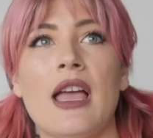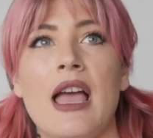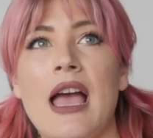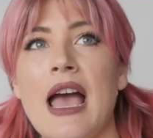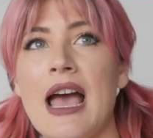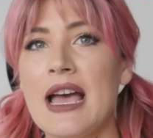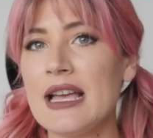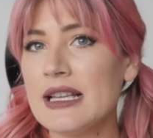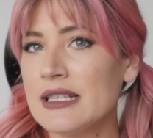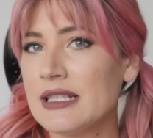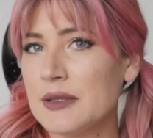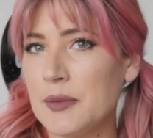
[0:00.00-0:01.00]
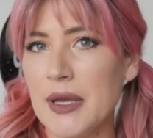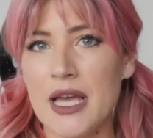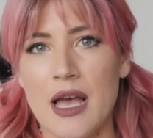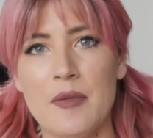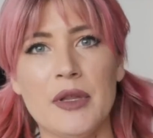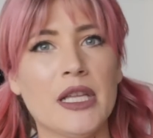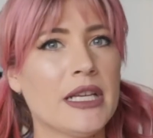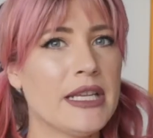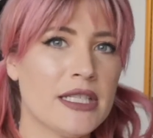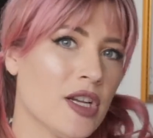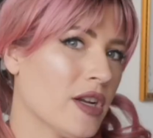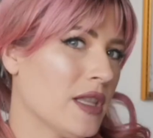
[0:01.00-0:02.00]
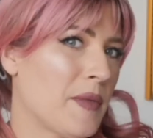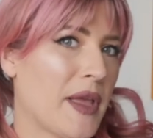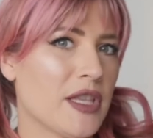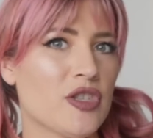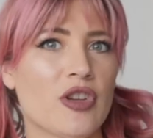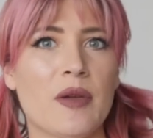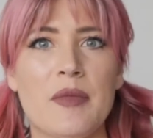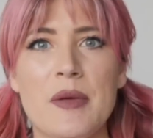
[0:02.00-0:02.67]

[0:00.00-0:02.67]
has become a lot easier in the mainstream.